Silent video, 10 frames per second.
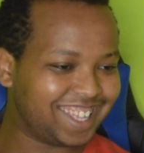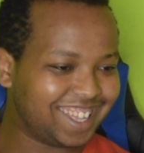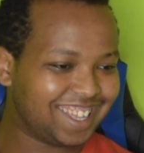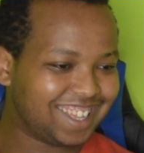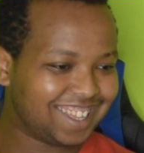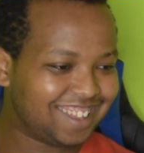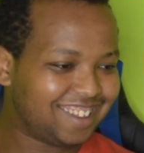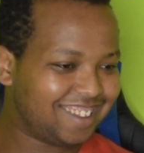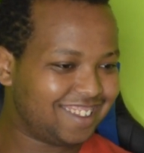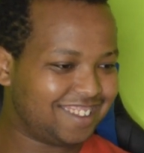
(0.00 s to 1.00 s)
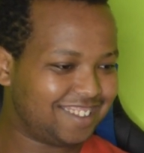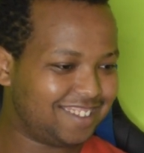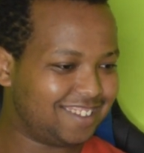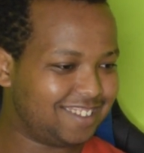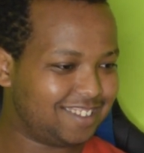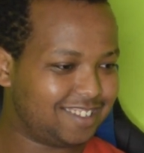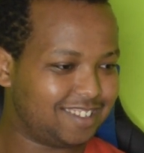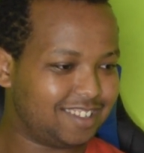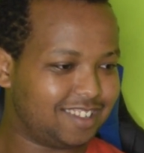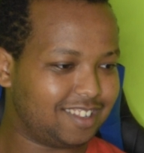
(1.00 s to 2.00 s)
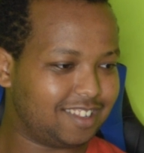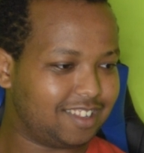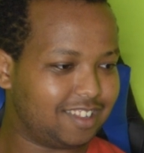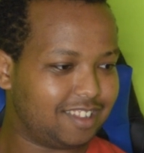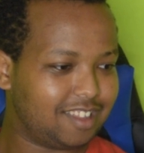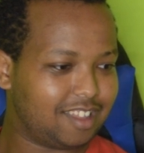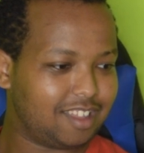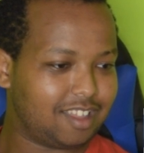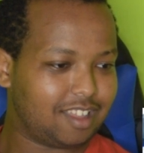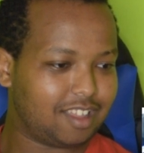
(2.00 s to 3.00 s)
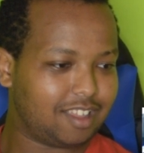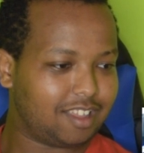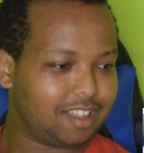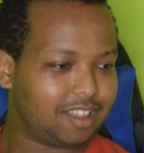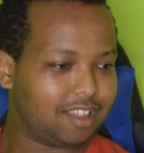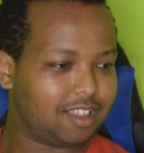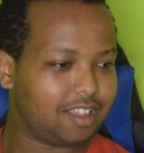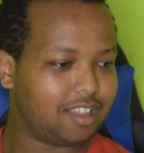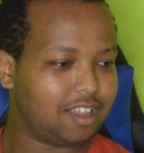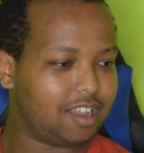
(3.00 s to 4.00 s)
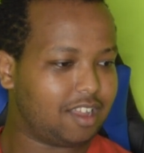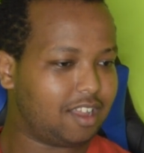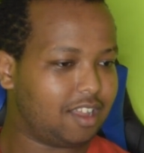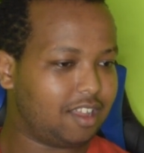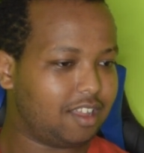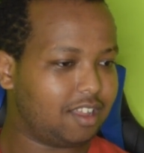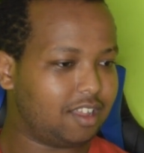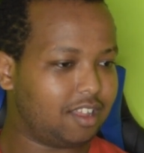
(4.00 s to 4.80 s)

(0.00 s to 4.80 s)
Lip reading: (silence)